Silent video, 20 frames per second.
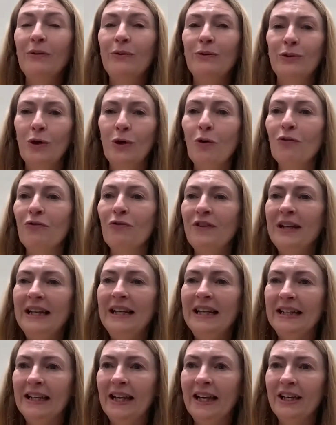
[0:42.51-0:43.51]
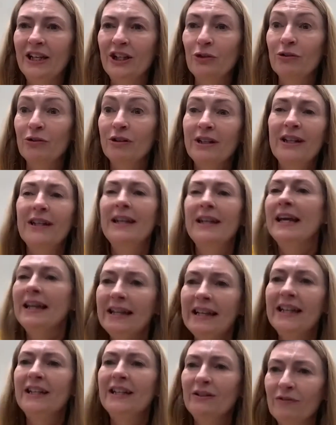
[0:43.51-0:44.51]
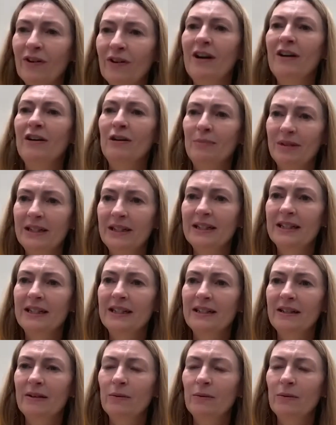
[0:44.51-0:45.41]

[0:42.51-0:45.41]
not feeling like you're in an alien environment.